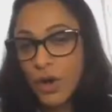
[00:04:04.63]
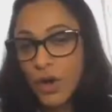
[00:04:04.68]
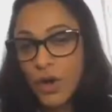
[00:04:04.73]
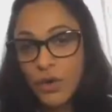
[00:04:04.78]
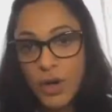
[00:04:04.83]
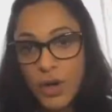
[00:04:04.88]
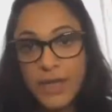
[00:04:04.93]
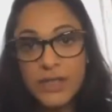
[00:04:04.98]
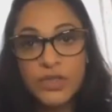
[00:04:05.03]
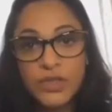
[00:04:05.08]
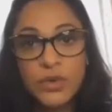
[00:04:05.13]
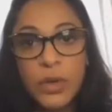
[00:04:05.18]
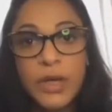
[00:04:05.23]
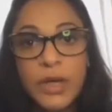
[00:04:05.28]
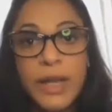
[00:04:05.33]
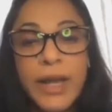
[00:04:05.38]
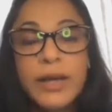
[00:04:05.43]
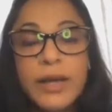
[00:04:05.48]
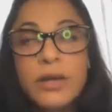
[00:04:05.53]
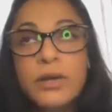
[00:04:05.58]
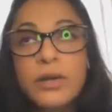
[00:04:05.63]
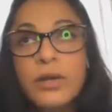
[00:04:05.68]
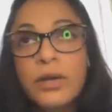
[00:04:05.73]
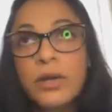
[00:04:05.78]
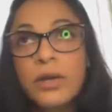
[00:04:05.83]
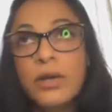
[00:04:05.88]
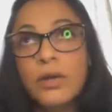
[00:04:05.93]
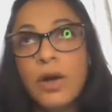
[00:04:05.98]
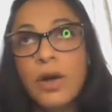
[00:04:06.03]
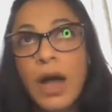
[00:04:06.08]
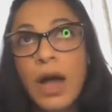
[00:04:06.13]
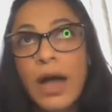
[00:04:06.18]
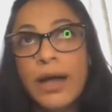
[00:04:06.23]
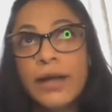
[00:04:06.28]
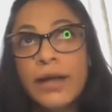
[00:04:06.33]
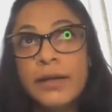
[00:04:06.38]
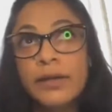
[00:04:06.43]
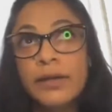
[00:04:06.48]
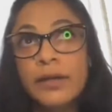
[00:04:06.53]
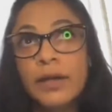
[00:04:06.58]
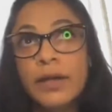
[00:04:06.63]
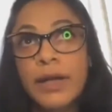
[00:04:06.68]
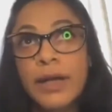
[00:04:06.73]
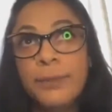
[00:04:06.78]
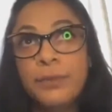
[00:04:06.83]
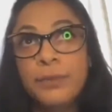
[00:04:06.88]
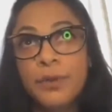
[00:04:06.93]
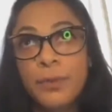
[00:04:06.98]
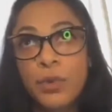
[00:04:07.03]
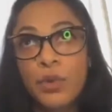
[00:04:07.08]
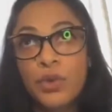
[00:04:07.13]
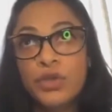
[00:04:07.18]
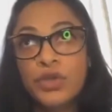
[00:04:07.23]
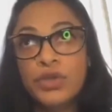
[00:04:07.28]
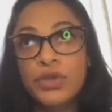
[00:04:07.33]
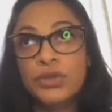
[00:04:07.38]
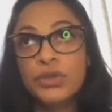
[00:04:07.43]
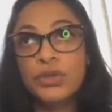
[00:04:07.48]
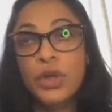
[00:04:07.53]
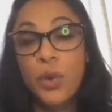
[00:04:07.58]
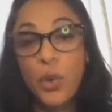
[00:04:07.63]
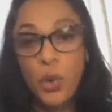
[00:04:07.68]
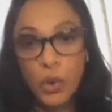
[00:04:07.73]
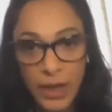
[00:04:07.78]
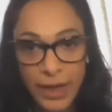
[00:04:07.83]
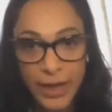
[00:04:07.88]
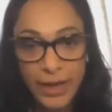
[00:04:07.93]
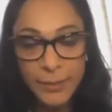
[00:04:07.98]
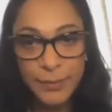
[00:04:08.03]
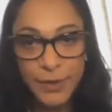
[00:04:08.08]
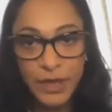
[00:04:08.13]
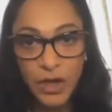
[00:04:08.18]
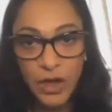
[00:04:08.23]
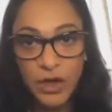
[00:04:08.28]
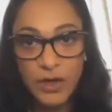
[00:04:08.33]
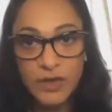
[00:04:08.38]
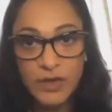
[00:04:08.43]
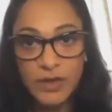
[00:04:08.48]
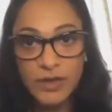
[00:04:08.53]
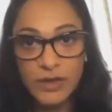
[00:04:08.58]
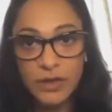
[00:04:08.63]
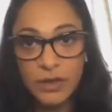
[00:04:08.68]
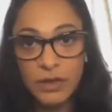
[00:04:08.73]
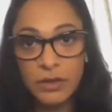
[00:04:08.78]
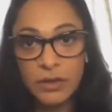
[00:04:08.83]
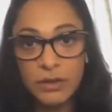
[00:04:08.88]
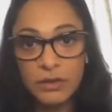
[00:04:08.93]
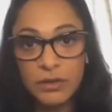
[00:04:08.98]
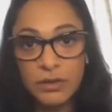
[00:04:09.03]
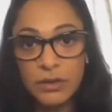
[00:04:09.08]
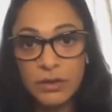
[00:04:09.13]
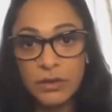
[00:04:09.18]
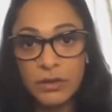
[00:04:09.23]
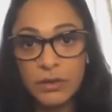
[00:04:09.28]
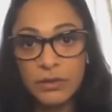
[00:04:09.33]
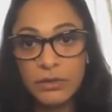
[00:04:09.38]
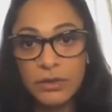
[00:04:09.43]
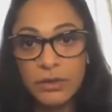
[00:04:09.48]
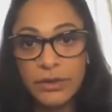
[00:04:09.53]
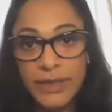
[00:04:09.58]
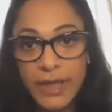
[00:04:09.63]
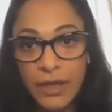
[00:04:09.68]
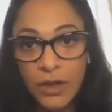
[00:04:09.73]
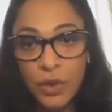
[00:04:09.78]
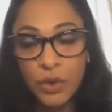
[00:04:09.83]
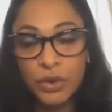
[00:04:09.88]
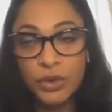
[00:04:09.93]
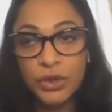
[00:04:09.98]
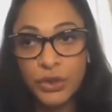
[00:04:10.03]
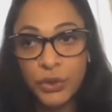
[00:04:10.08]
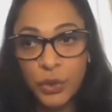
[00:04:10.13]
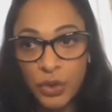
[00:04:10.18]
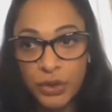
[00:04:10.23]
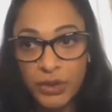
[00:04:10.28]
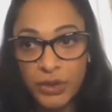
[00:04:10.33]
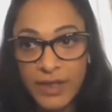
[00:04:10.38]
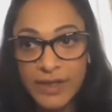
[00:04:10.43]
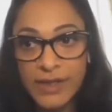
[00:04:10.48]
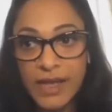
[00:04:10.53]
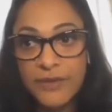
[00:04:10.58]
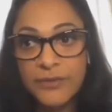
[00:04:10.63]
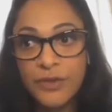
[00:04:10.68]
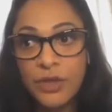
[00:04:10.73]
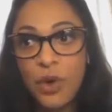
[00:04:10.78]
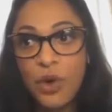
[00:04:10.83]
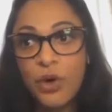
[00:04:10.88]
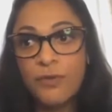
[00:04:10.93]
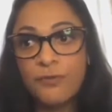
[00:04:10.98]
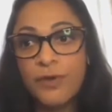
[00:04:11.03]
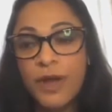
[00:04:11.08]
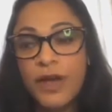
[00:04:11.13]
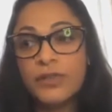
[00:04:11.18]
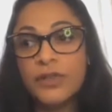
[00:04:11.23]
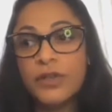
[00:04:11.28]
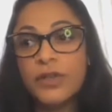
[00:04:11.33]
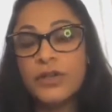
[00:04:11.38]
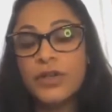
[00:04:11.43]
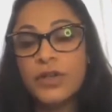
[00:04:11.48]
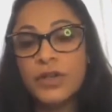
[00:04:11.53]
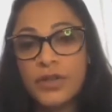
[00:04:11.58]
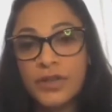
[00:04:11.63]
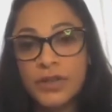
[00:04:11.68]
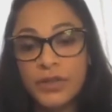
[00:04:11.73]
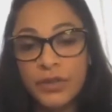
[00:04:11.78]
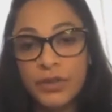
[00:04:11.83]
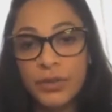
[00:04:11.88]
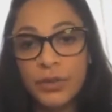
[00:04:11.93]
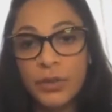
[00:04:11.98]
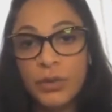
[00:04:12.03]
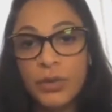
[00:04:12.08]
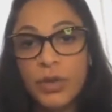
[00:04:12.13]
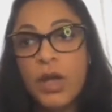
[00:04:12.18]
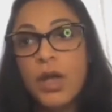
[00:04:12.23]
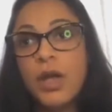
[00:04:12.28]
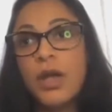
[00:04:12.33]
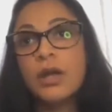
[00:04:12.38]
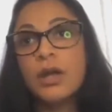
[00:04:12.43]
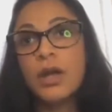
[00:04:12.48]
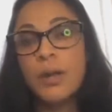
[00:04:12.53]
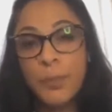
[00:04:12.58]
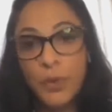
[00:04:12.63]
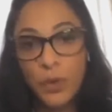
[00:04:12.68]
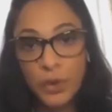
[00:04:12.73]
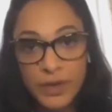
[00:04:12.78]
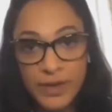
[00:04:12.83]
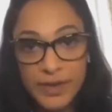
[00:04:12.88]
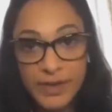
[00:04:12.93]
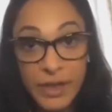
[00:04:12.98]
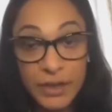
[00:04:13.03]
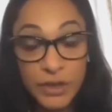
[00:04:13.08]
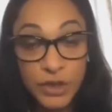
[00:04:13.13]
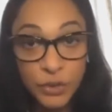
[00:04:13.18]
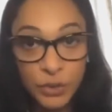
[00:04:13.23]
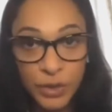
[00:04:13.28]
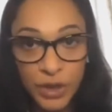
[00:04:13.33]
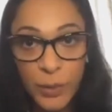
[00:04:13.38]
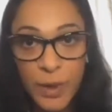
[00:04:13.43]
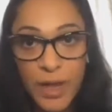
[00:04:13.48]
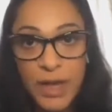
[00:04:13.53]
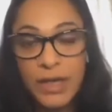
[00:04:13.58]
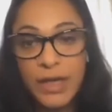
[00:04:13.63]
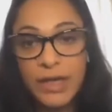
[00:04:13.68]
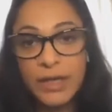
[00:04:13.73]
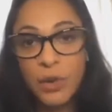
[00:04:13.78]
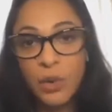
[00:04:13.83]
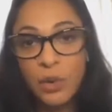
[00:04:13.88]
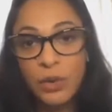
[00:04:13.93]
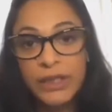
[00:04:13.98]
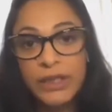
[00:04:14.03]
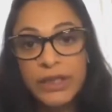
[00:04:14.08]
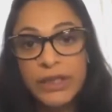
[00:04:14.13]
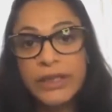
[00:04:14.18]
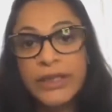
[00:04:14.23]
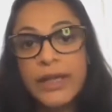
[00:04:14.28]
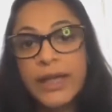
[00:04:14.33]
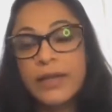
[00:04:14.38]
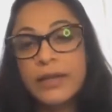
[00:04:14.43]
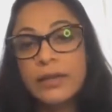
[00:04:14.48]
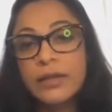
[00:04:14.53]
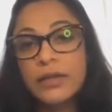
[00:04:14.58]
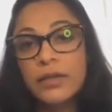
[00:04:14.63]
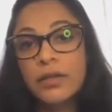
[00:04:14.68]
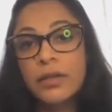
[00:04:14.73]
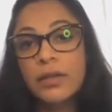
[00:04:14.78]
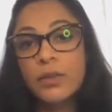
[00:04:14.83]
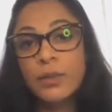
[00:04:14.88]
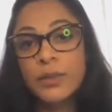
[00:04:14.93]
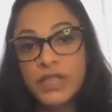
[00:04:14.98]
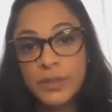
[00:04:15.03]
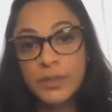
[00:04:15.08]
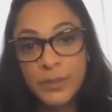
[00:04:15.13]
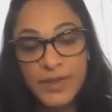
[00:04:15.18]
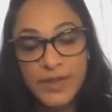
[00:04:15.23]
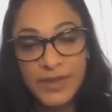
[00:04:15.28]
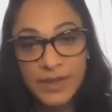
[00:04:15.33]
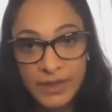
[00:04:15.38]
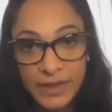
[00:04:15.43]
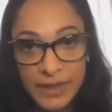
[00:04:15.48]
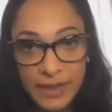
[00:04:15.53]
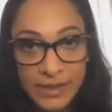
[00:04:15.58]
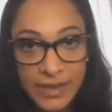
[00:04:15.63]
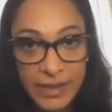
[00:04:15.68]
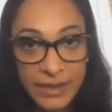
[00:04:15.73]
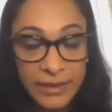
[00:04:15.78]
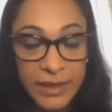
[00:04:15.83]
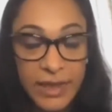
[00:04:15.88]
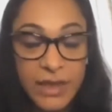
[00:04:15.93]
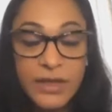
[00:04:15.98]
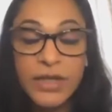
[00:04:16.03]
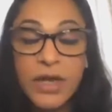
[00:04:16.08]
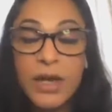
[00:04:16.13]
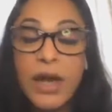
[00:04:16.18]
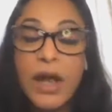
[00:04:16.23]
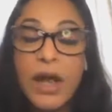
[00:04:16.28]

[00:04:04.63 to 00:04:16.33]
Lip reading: Right. So again, I promote the whole egg because the yolk does have a lot of other, components that you require, like choline and vitamins and things like that.